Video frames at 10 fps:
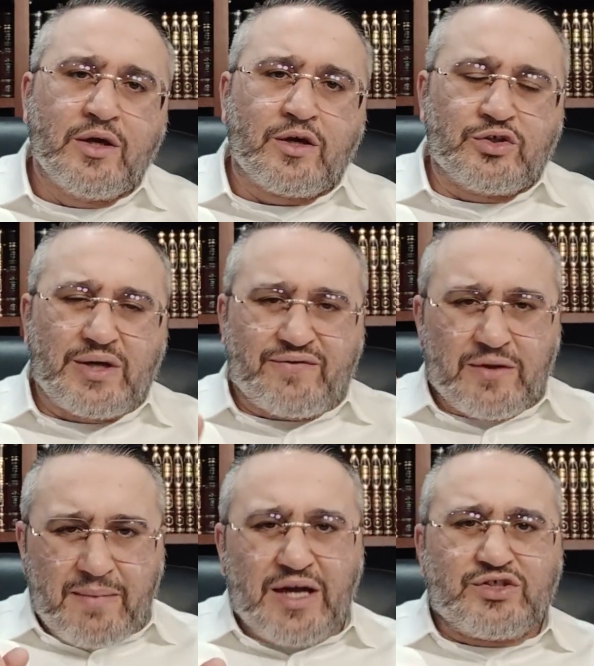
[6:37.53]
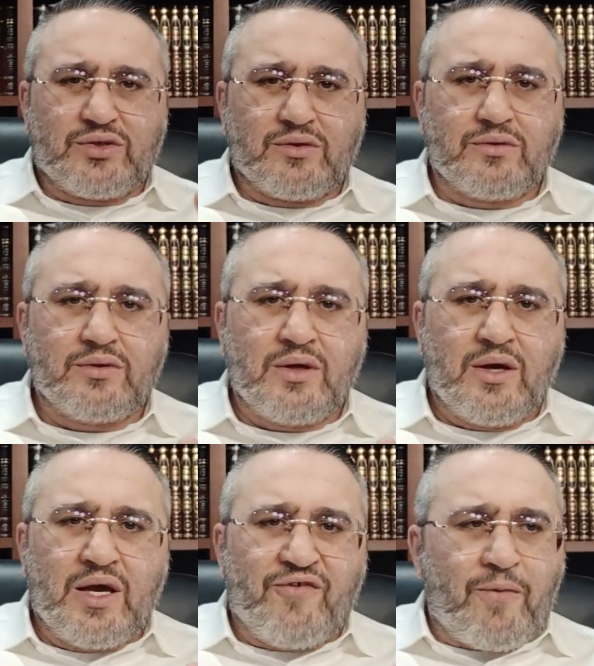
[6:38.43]
Because you have to imagine,
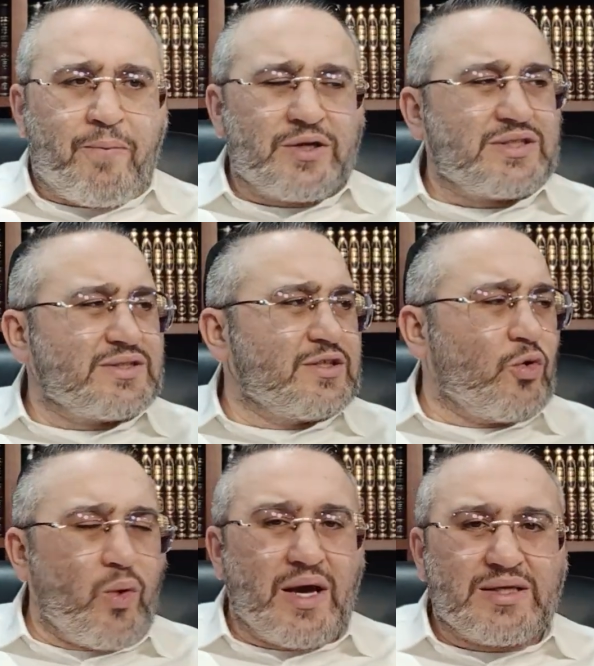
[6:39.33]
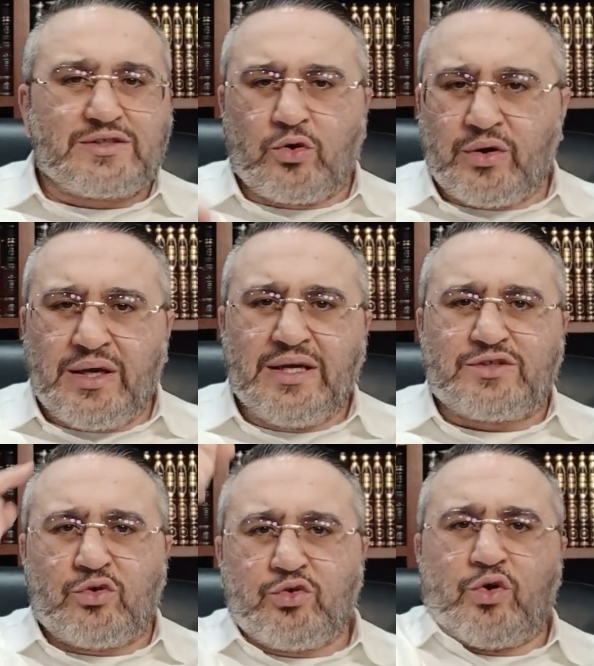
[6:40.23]
if a person is in the west or
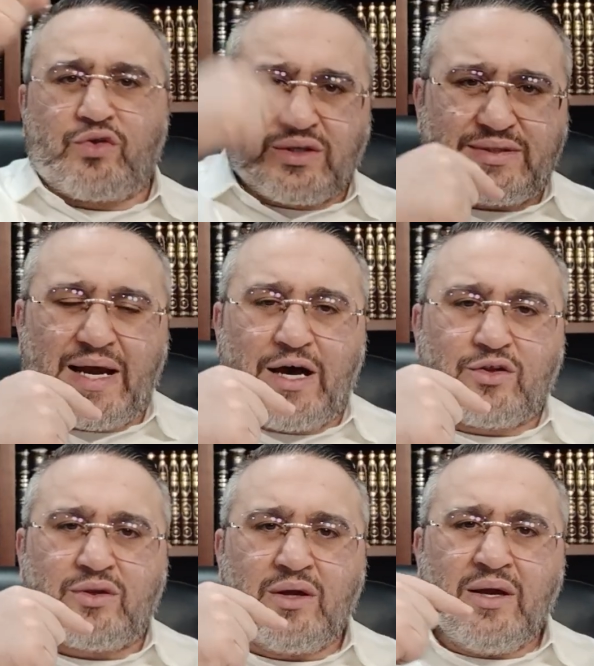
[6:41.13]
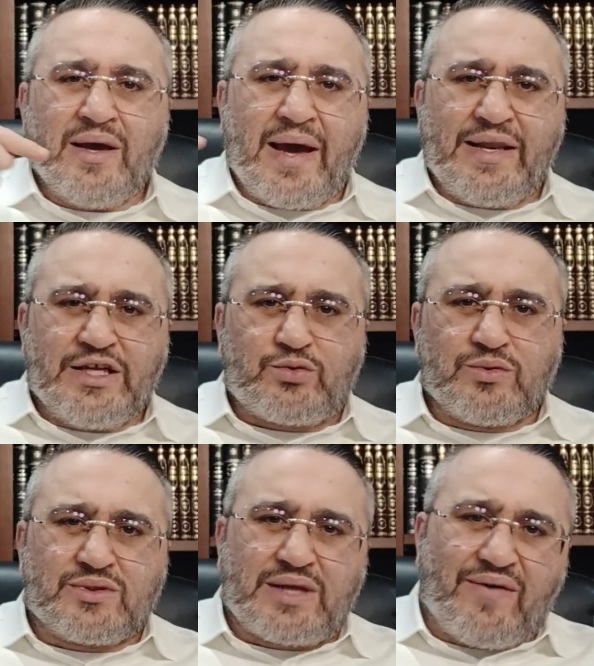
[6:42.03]
east or north or south, and each
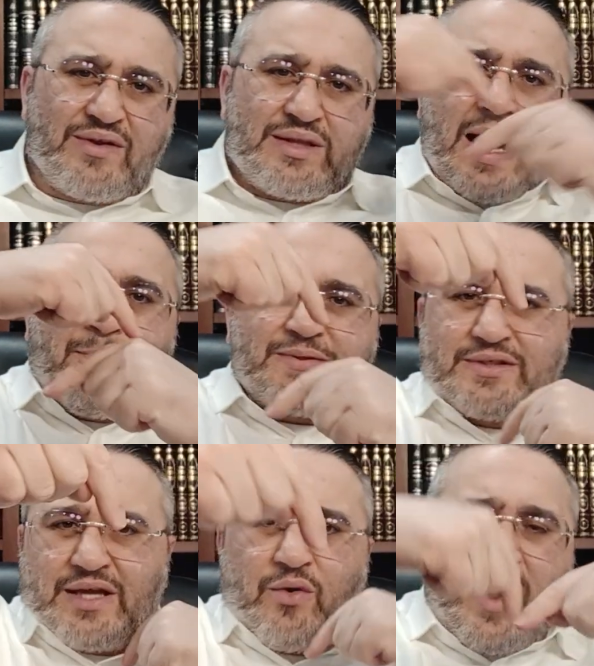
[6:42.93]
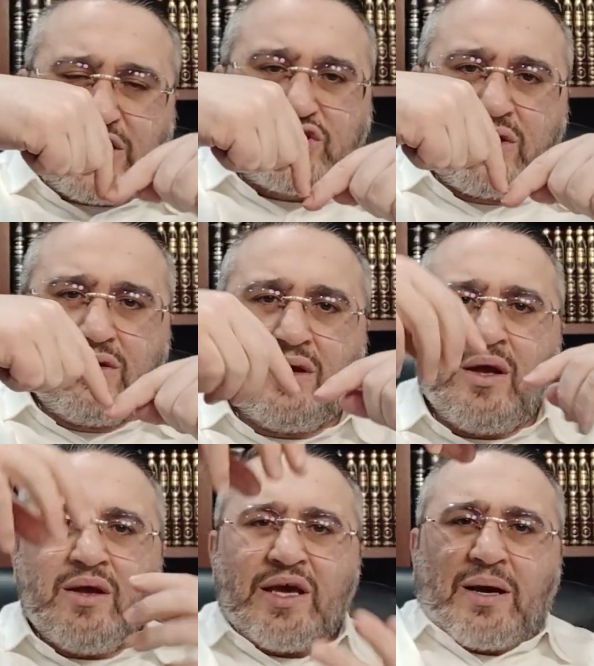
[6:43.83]
one is davening the opposite direction,
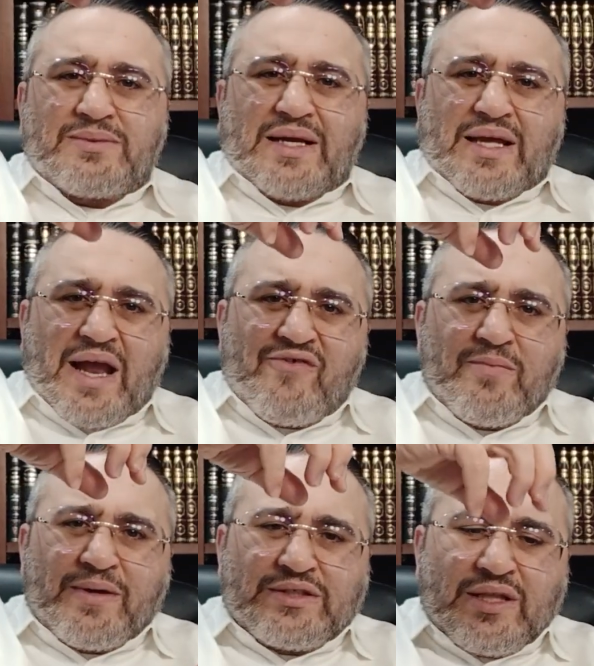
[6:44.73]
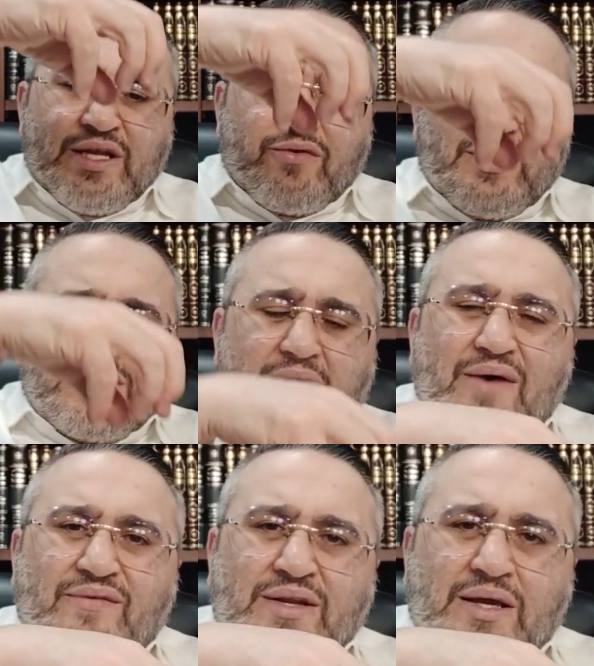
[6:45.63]
it comes out that everybody's literally
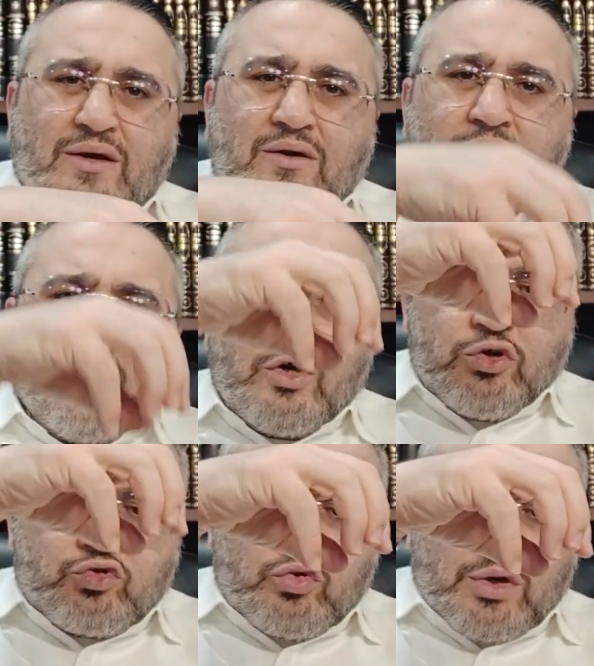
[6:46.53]
davening to